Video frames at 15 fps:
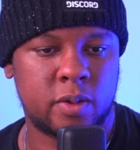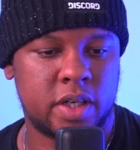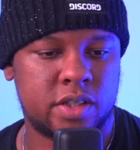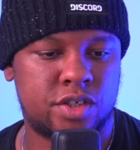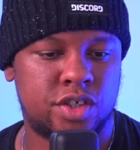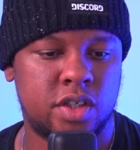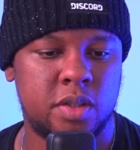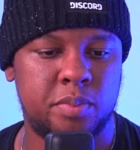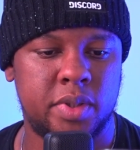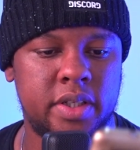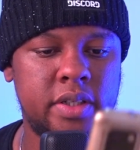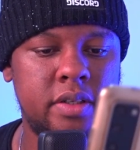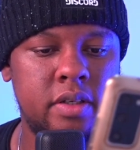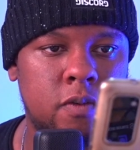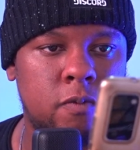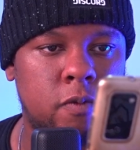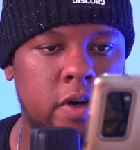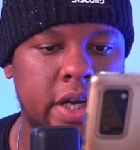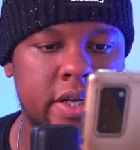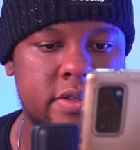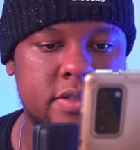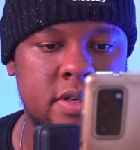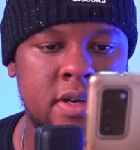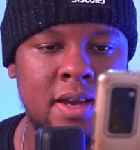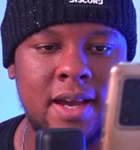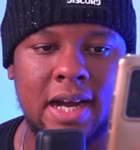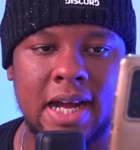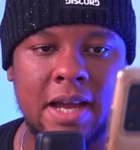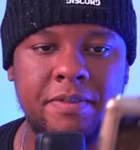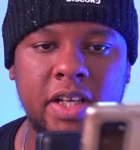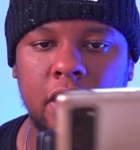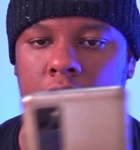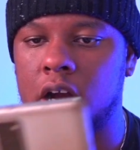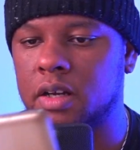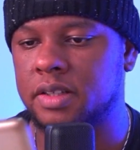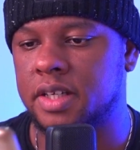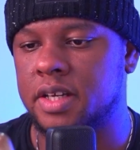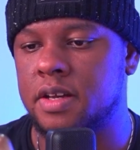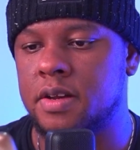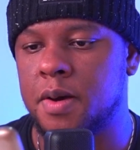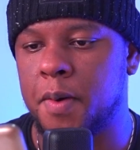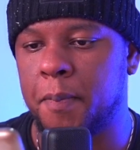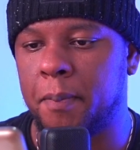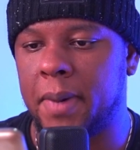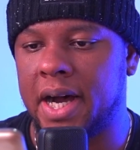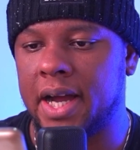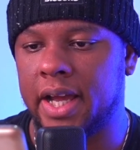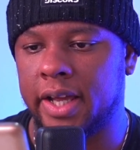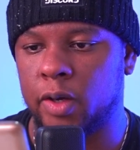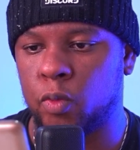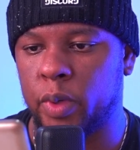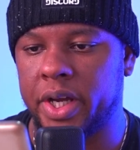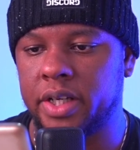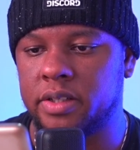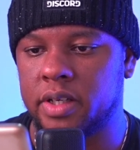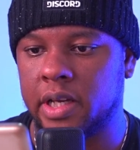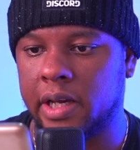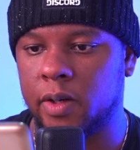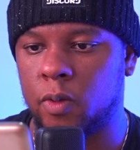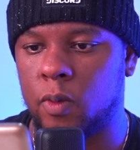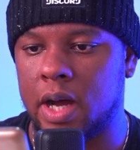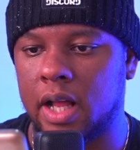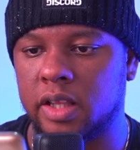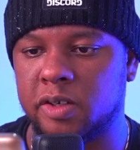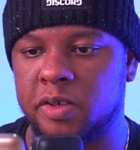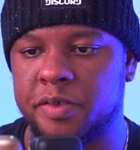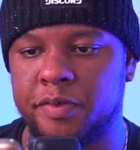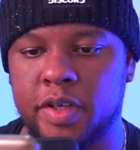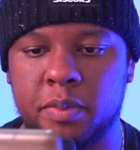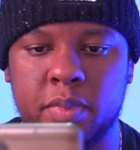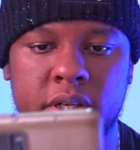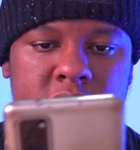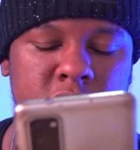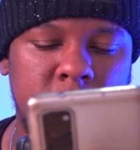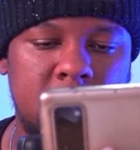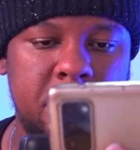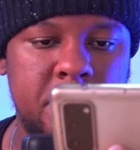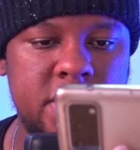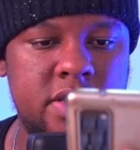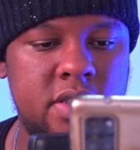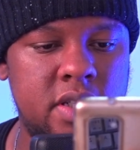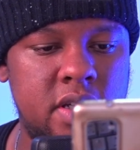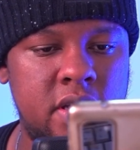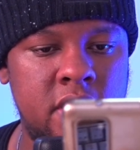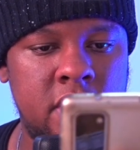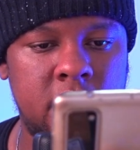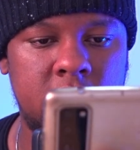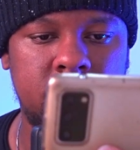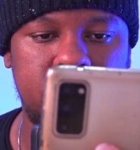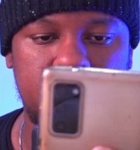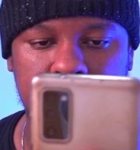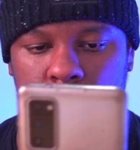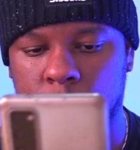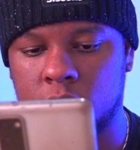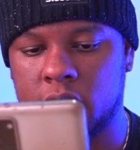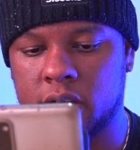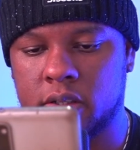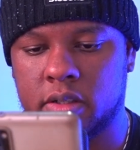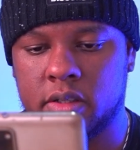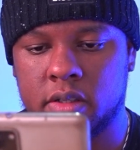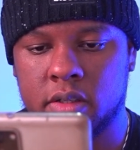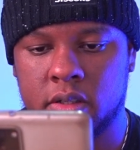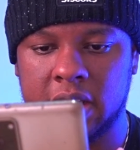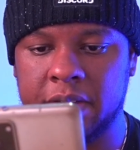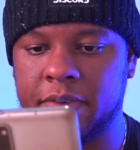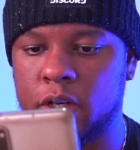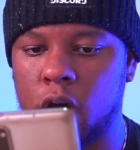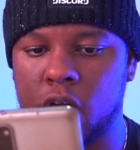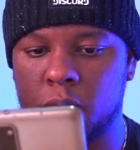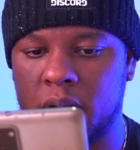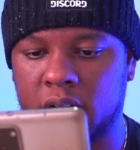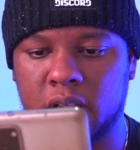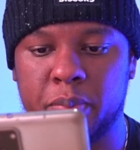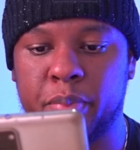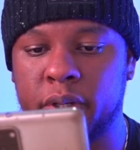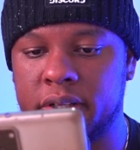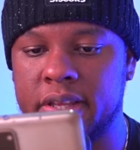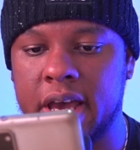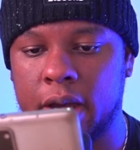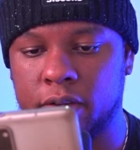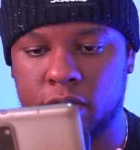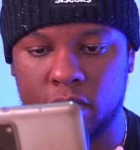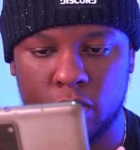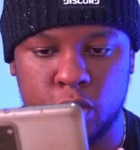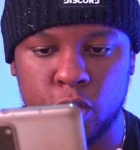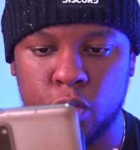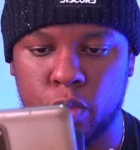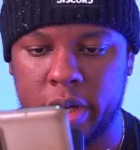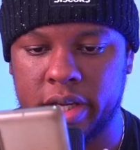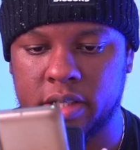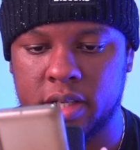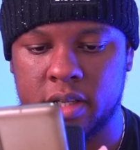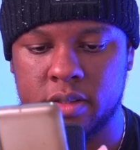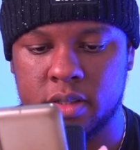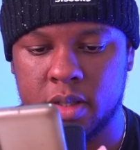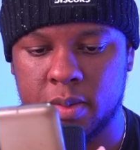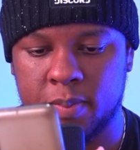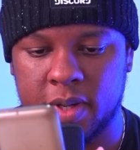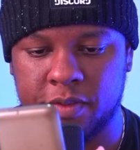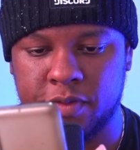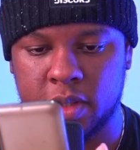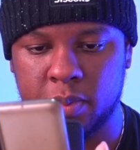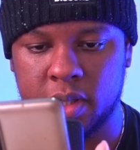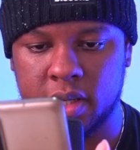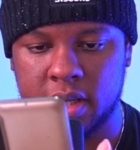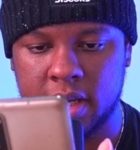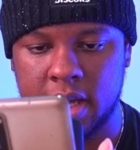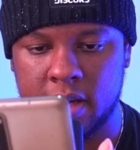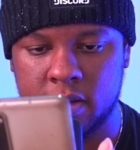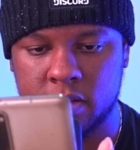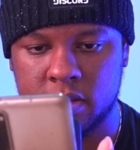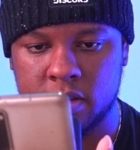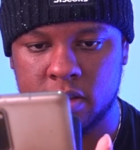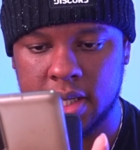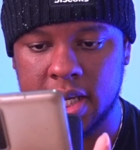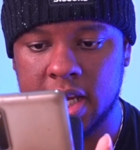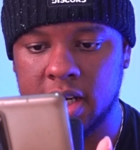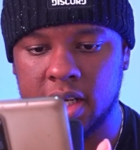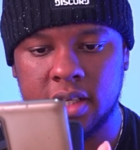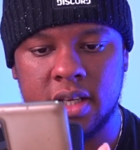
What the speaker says: it should be right. I haven't logged in my weight in a while on Fitbit, so let me see if it worked. If it automatically put that new weight into my Fitbit account, and it